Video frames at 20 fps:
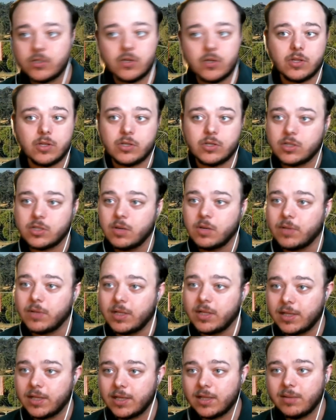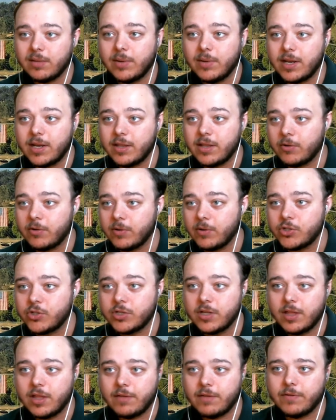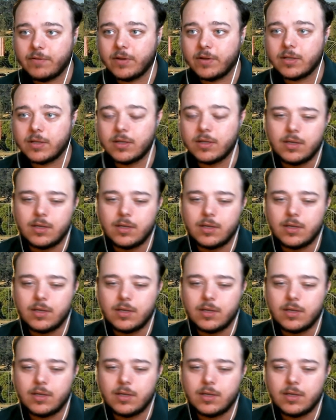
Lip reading: So they just completely eliminated the creation of that fund.